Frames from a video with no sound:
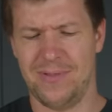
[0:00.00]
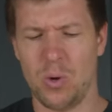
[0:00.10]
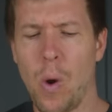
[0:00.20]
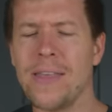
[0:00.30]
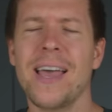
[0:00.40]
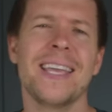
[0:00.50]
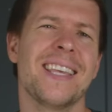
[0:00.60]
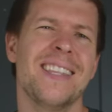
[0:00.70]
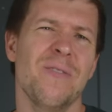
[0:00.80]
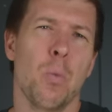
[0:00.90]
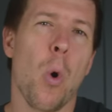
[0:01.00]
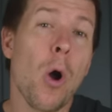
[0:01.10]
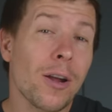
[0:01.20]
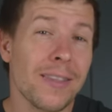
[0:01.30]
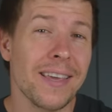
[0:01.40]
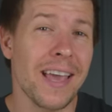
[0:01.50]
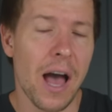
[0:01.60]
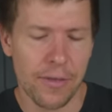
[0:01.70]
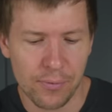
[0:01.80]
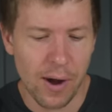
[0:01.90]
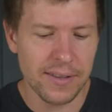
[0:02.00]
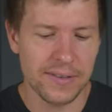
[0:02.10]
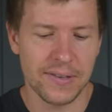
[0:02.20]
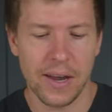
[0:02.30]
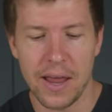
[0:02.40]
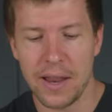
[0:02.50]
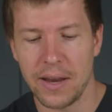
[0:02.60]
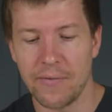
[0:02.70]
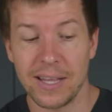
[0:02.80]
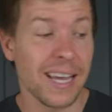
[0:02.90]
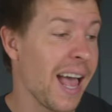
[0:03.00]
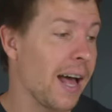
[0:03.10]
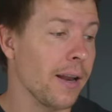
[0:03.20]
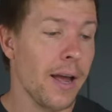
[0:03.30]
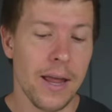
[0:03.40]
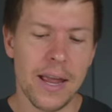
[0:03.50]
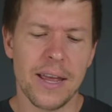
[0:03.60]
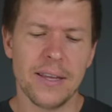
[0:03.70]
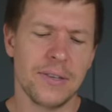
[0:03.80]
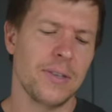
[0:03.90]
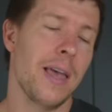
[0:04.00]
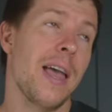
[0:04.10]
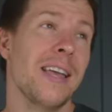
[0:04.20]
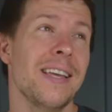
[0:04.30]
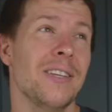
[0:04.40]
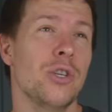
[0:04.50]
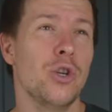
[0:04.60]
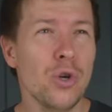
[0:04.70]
the way they work the uh, threads and everything out is there is